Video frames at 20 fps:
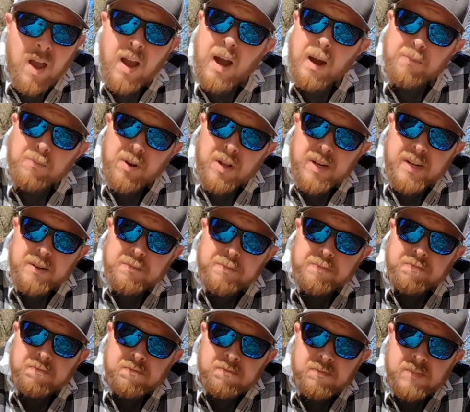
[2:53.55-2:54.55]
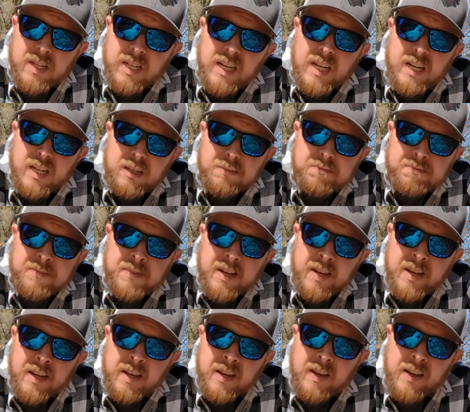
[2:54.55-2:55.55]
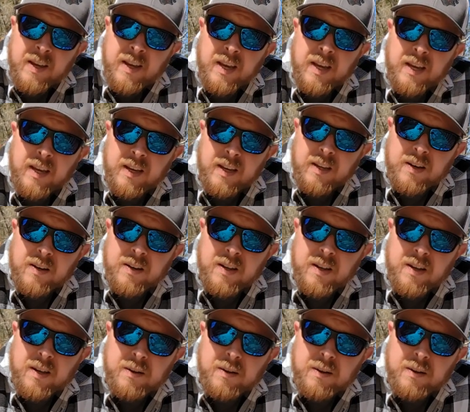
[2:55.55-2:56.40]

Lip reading: I'm ready to dig it up, and